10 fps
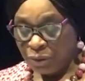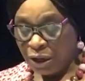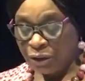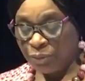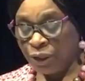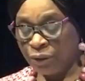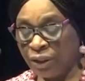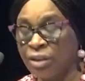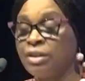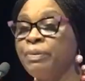at about
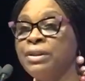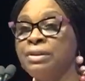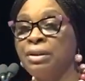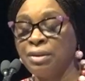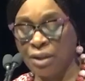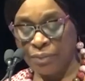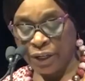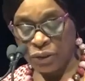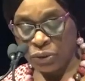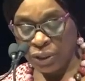30%, and
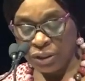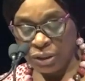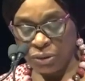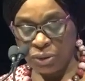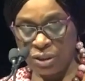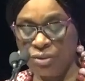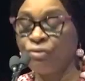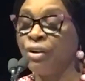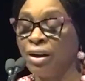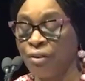by
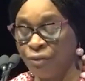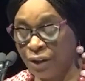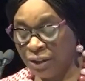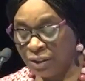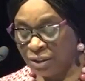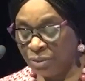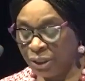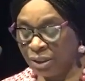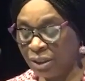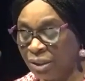2025, an
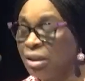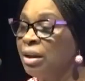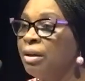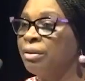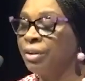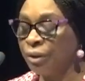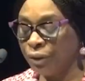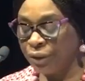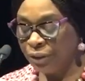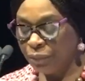estimated
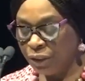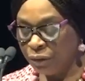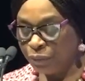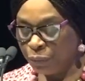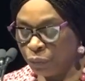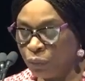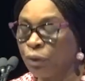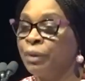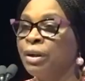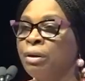300 million people will
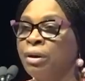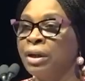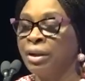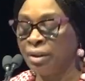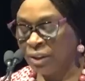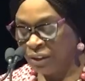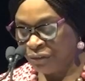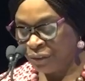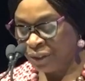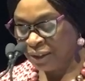be online in
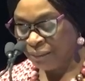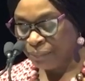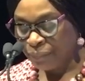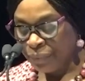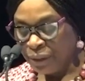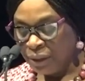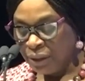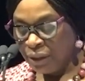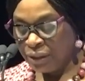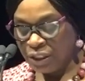Africa.
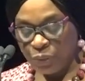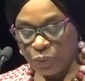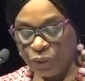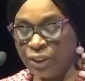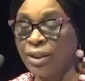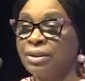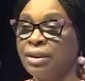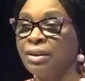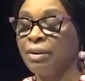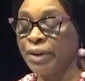It is
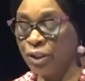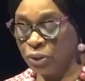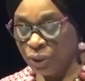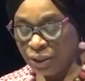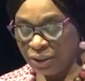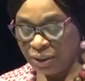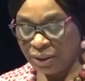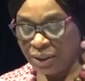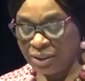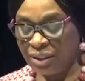projected that by
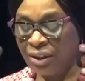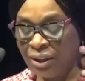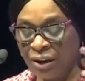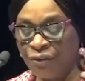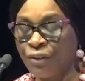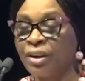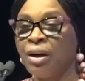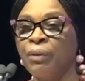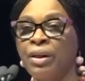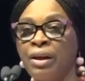2030,
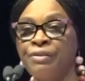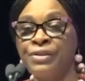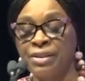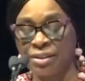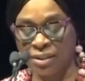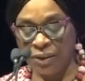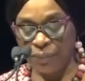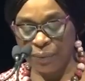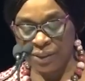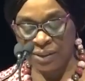Africa will have
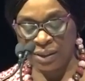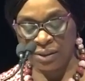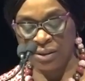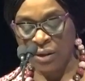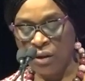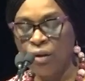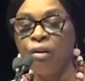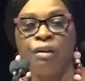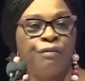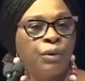16%
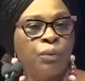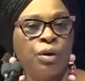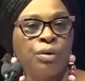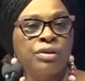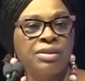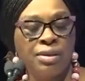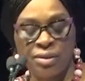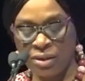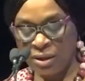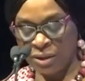of the world's
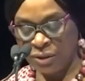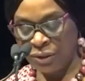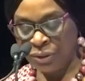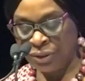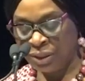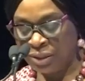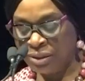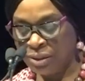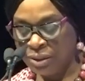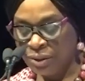internet users.